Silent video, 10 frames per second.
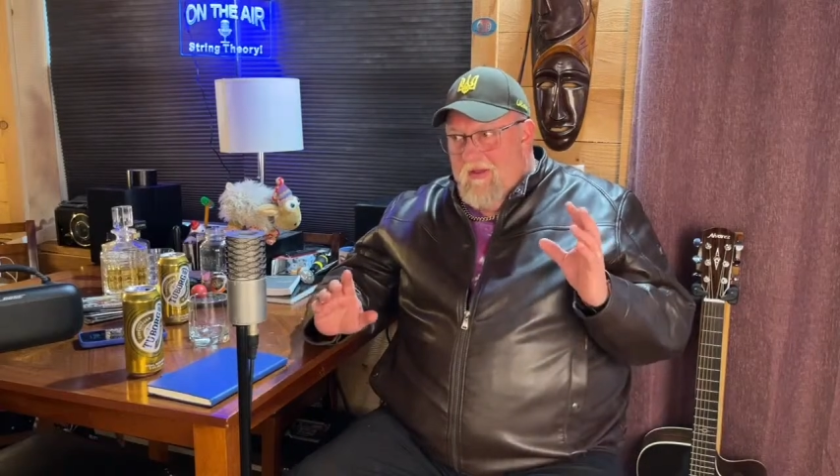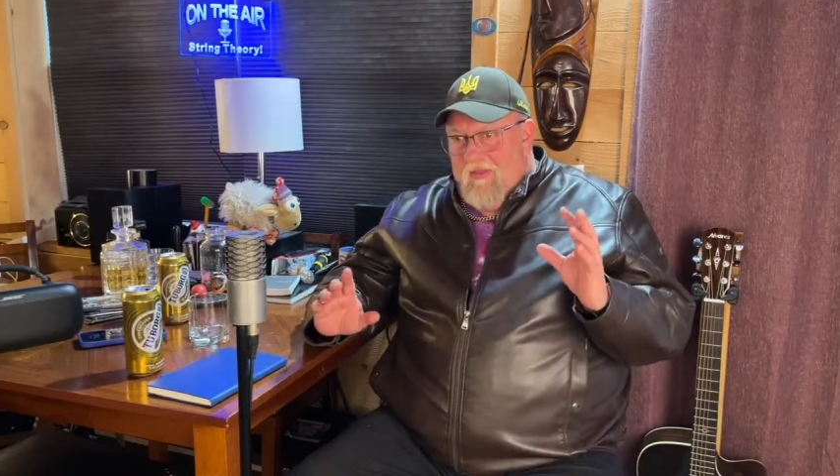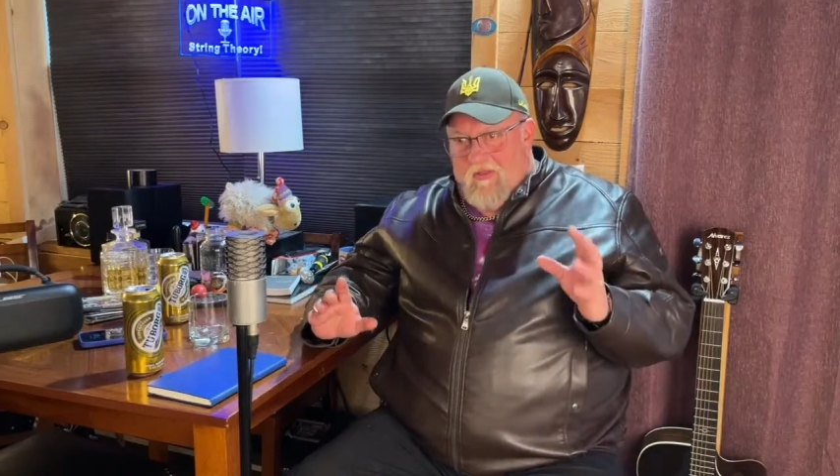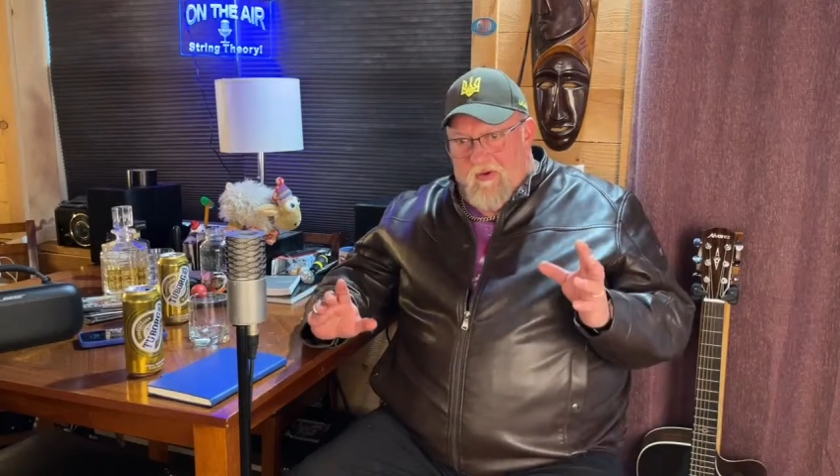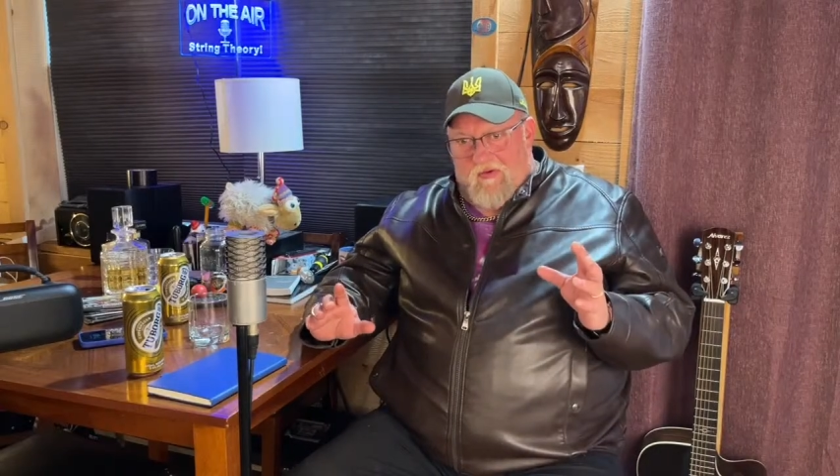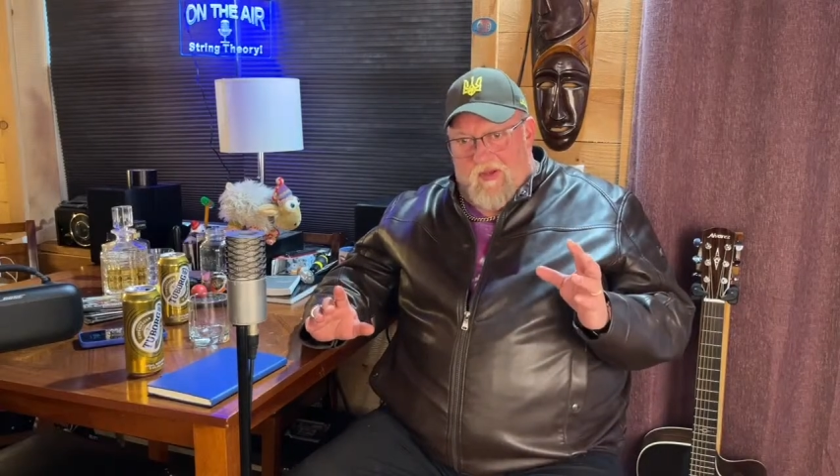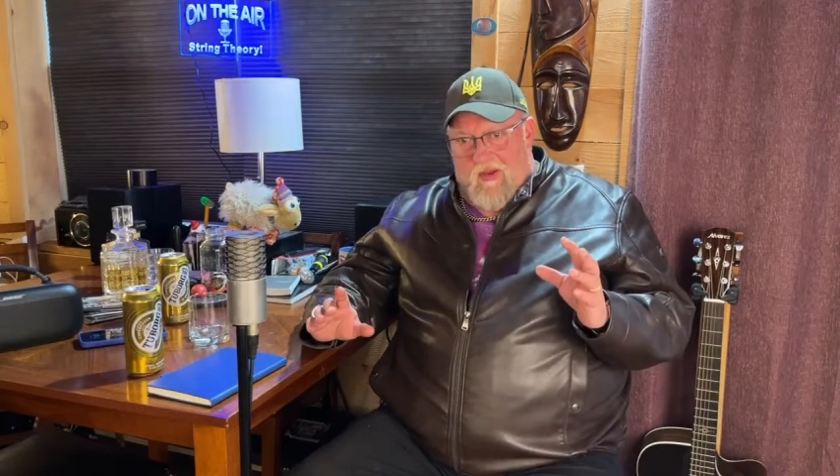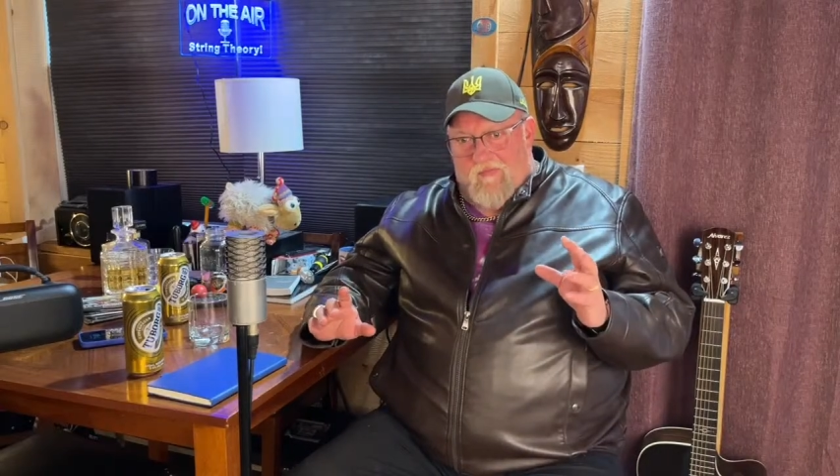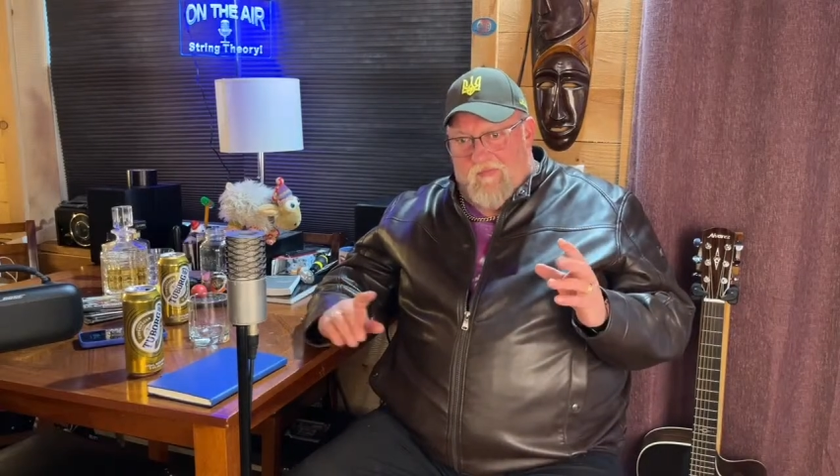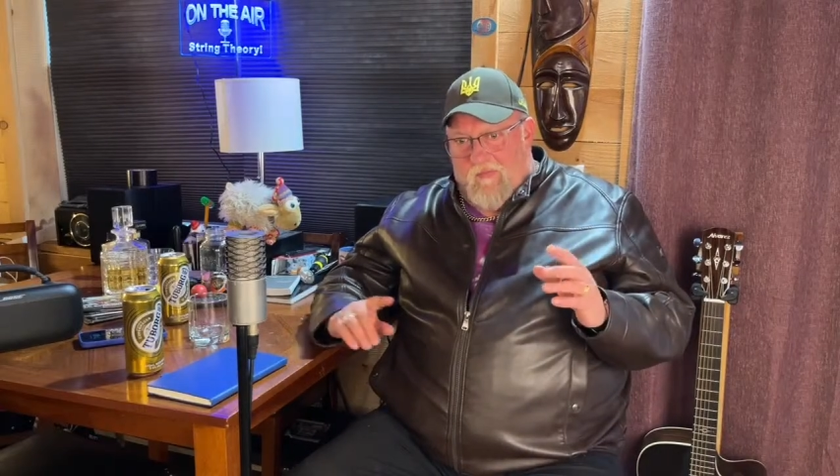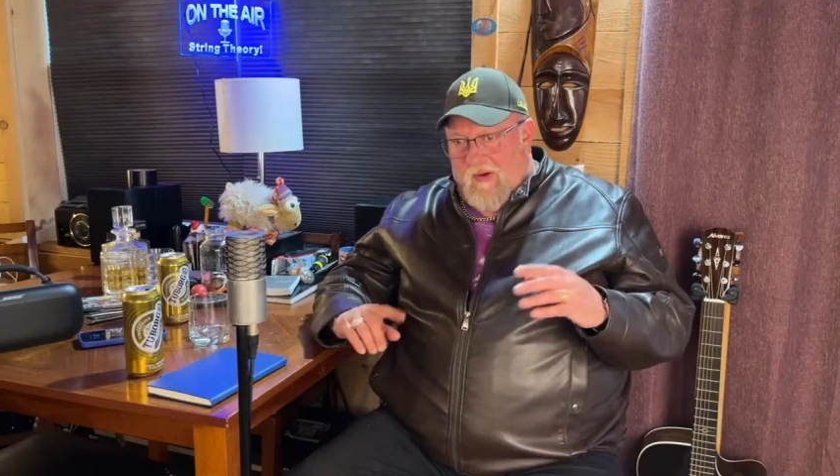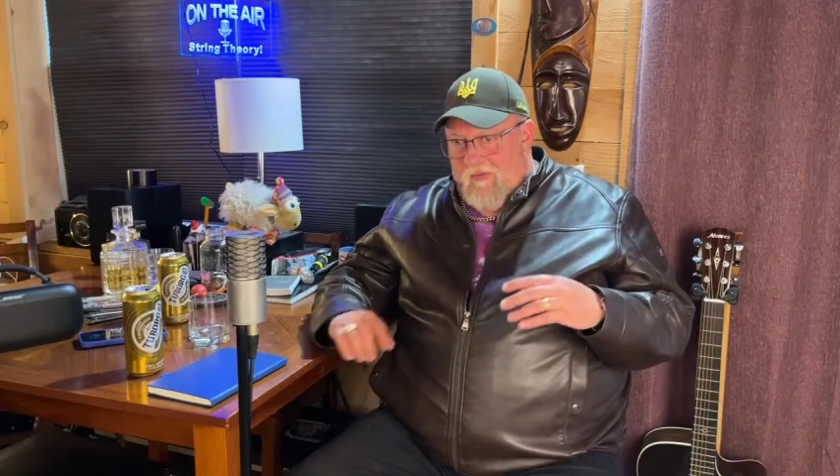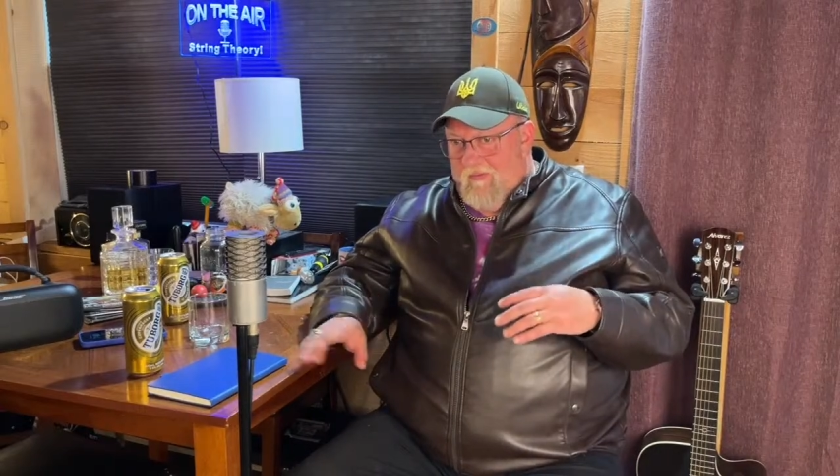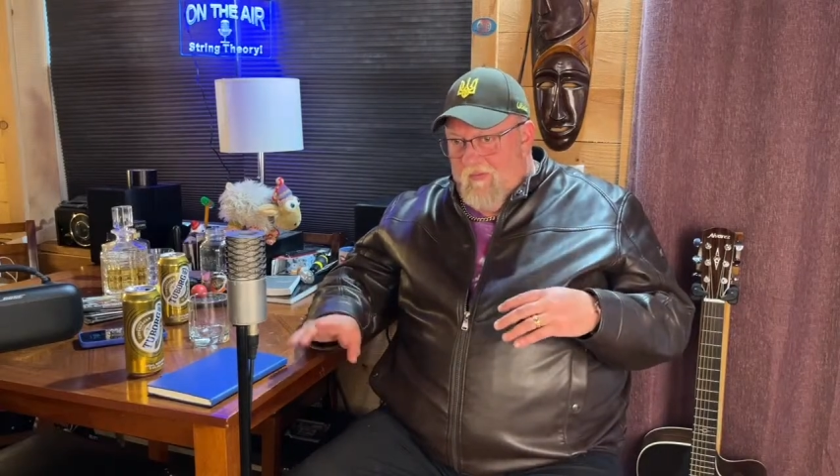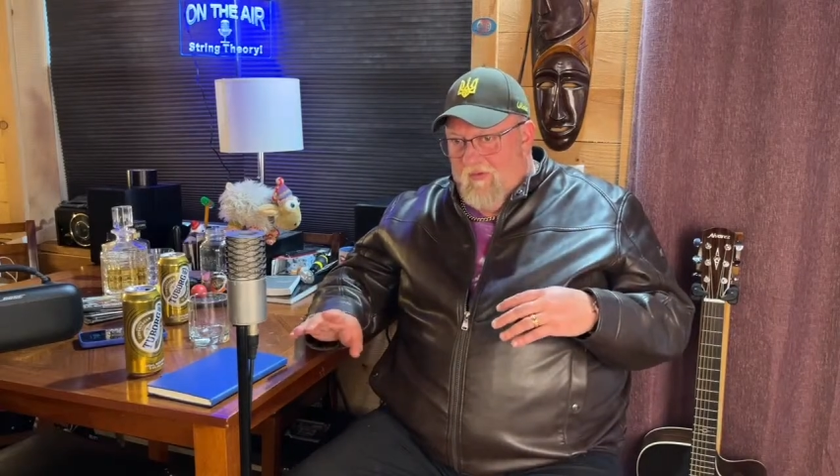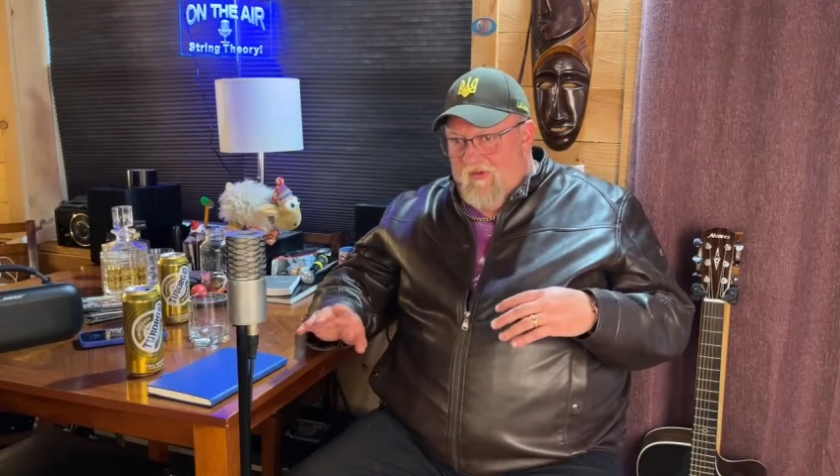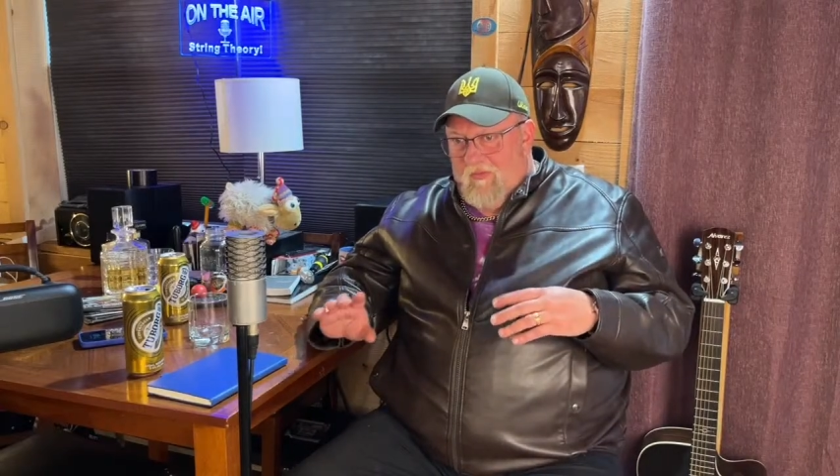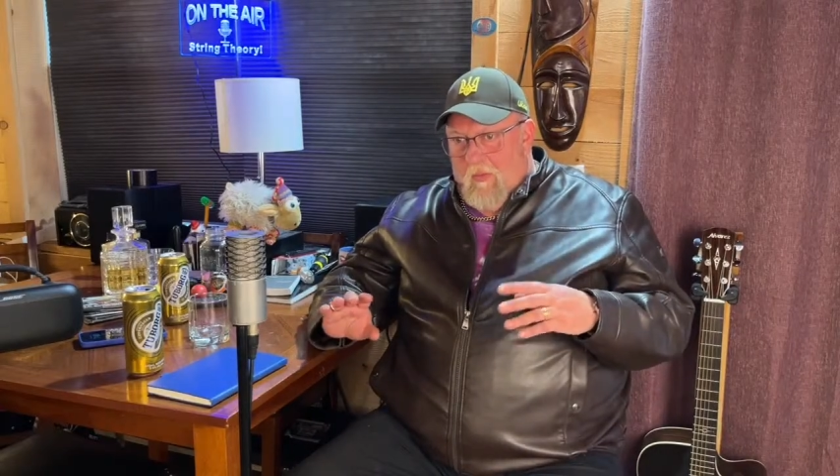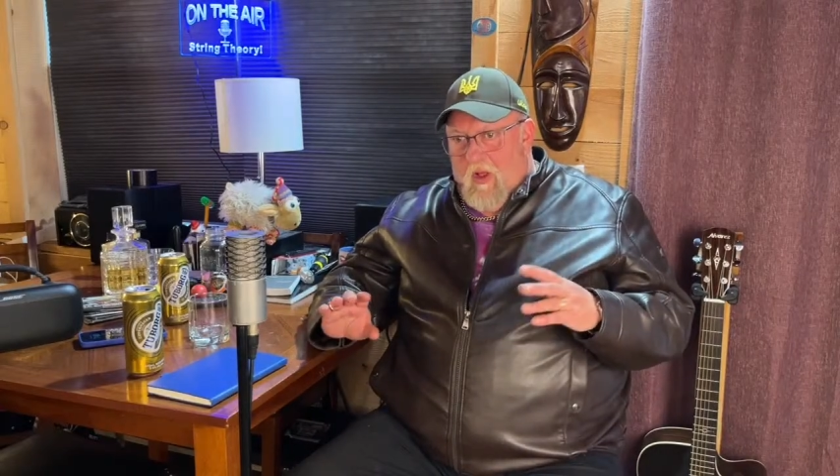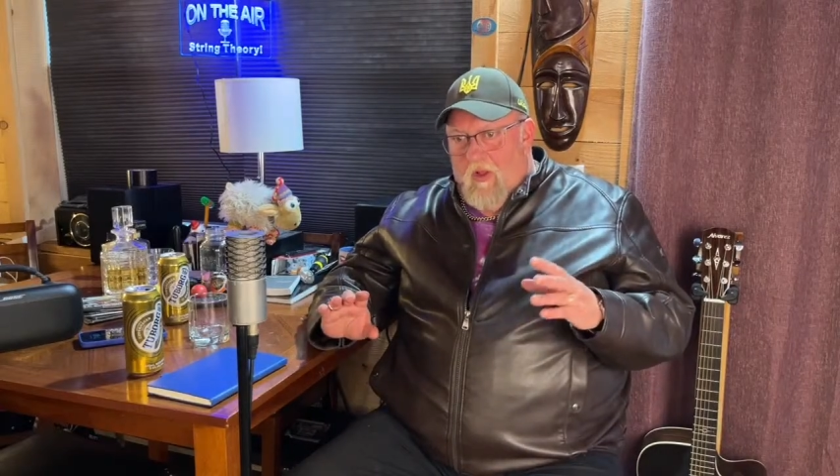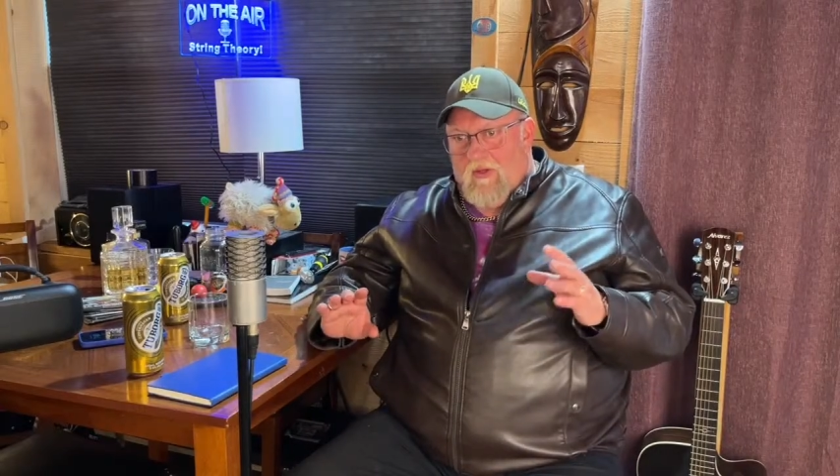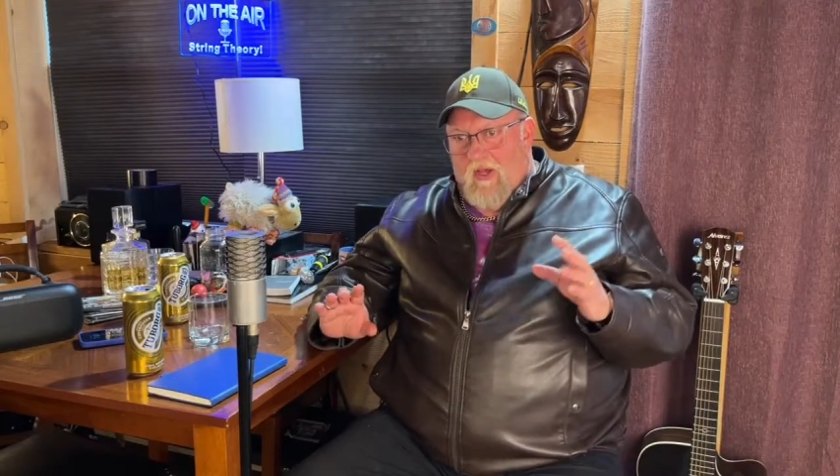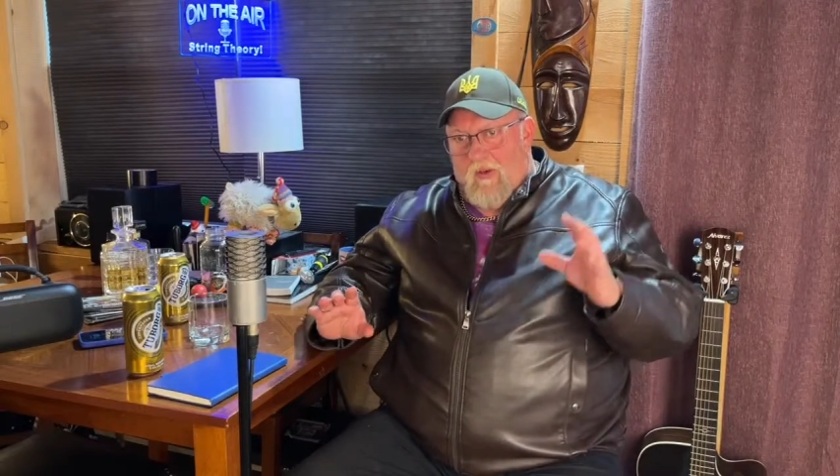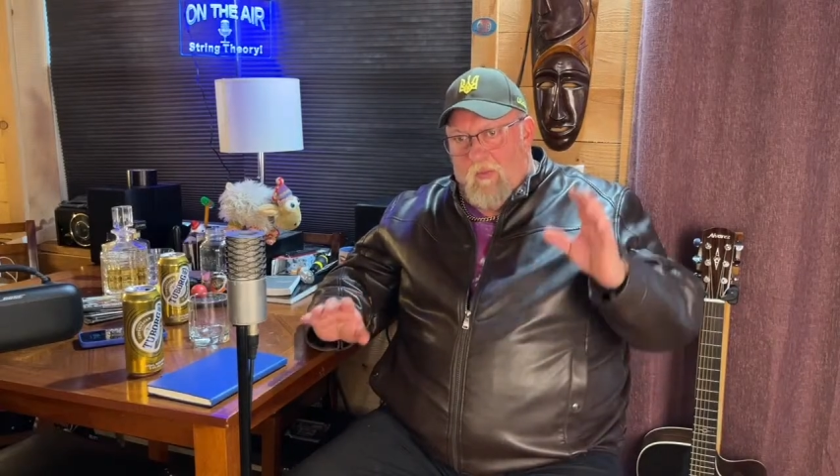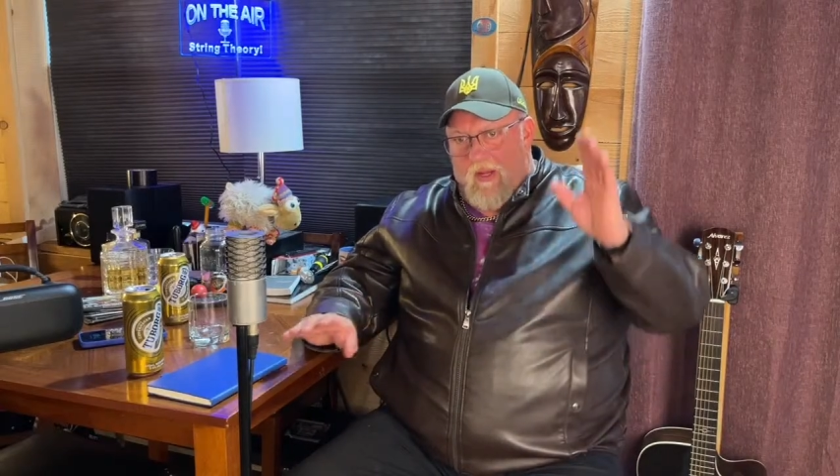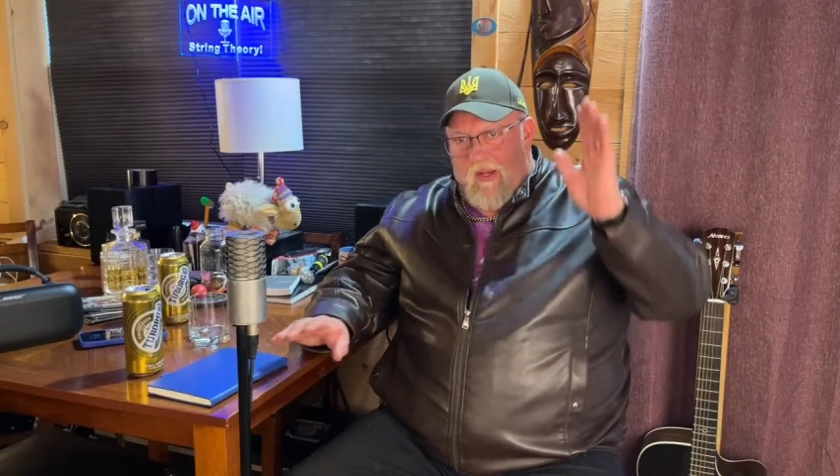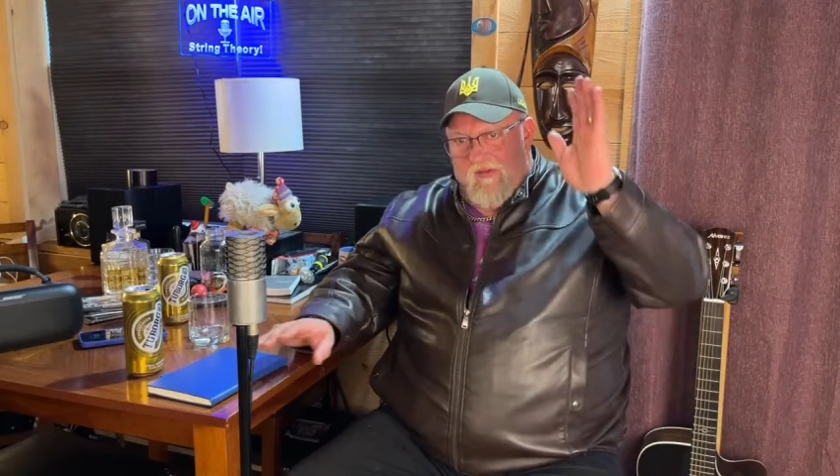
13 fret, small cutaway,